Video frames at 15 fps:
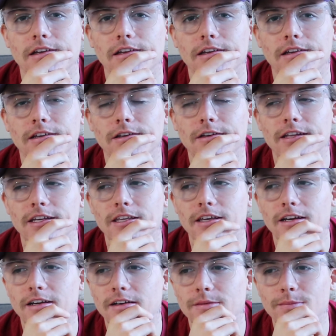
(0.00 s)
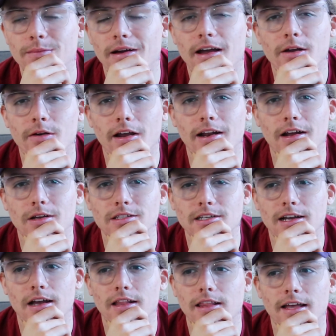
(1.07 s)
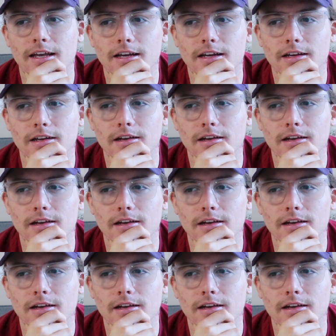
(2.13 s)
like buying right now. It's like I like